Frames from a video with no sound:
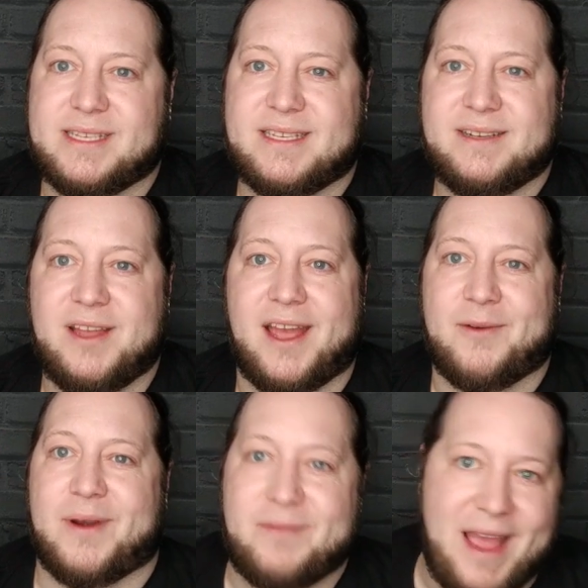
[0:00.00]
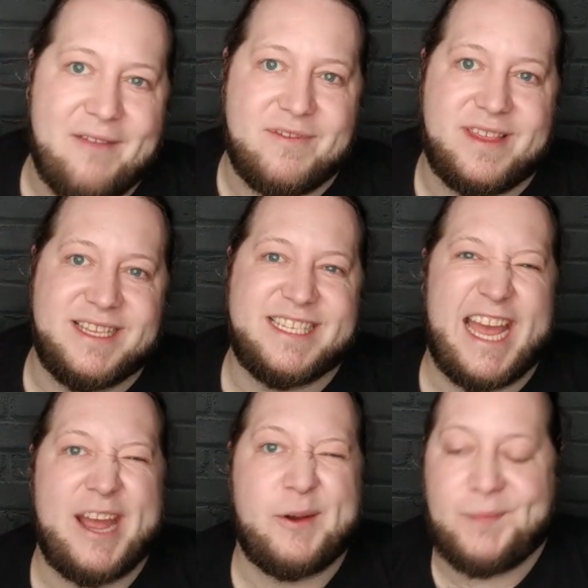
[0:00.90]
of weeks when I've everything
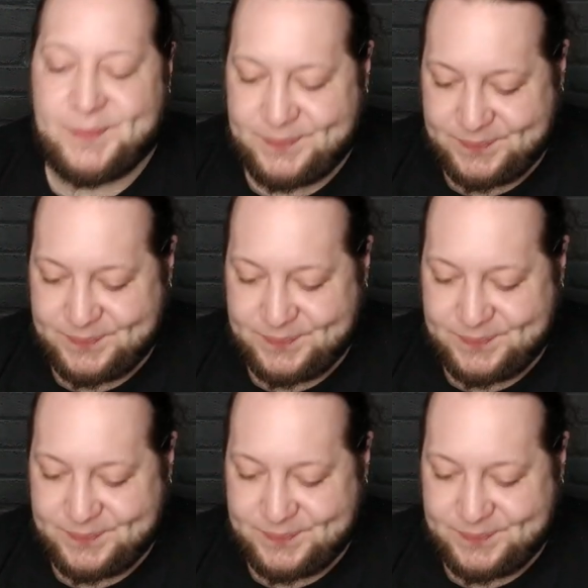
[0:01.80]
set out.